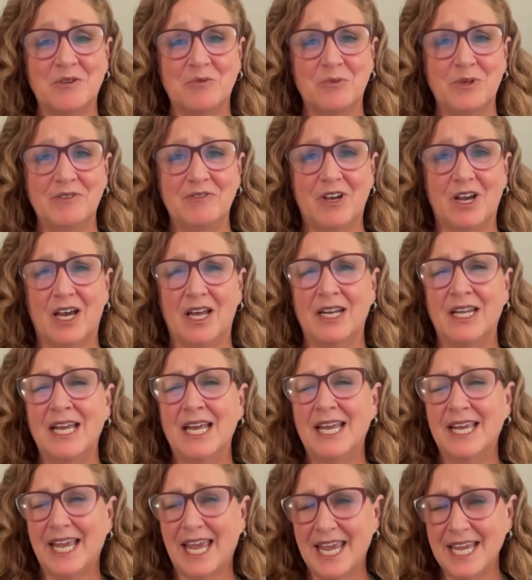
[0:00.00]
And we've got
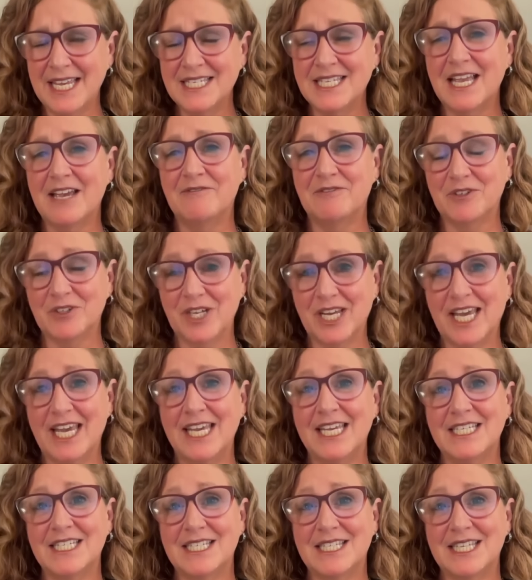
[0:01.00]
case after
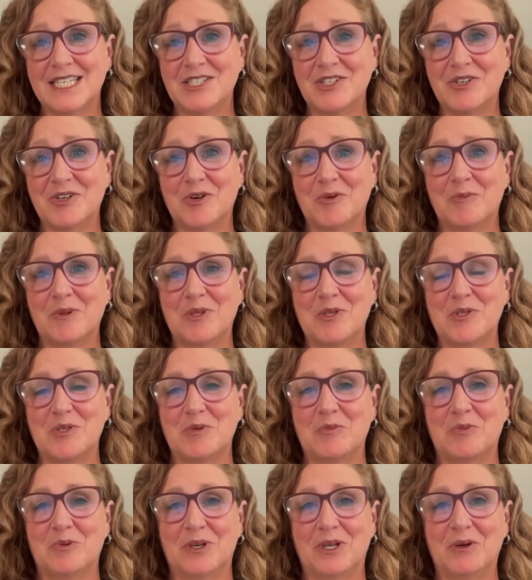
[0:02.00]
case this term at the
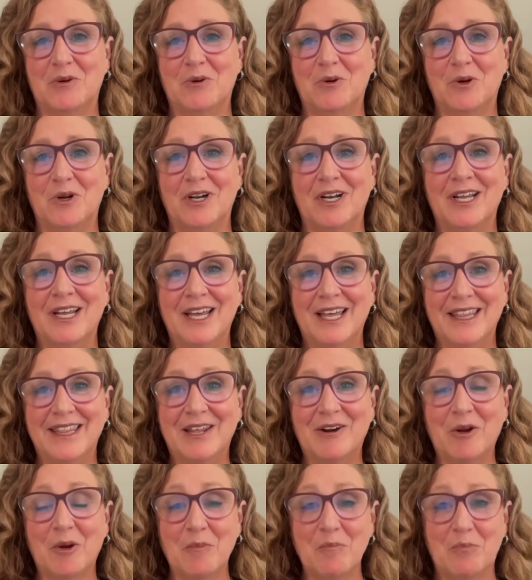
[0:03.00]
Supreme Court
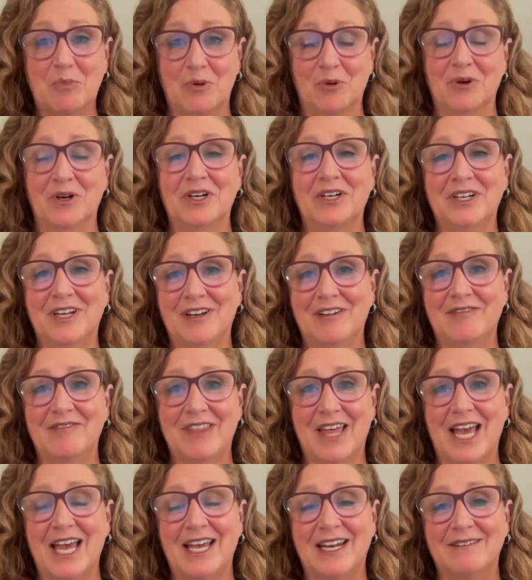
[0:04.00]
that are born of
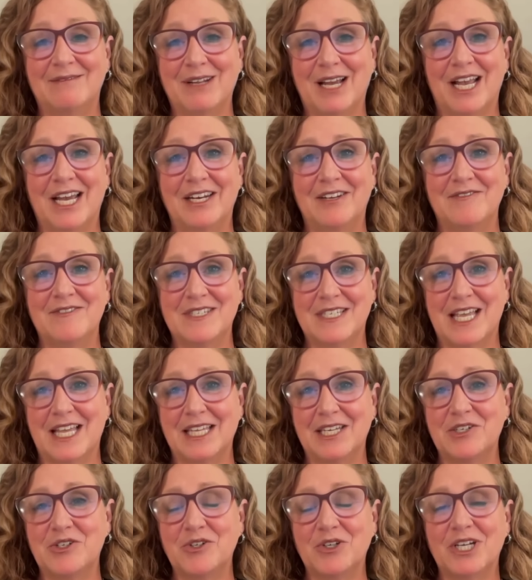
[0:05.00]
that kind of
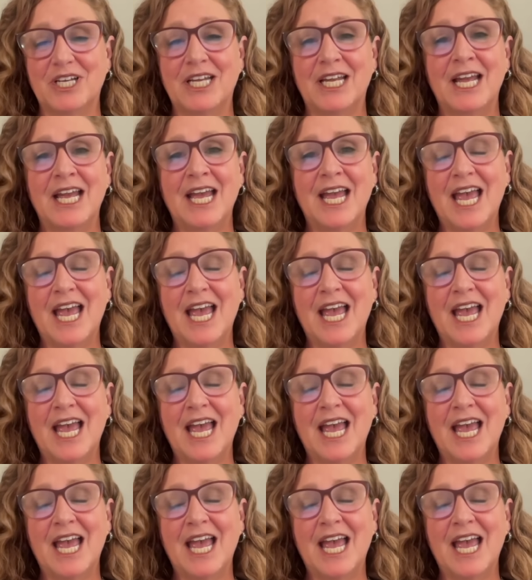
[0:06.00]
zealotry.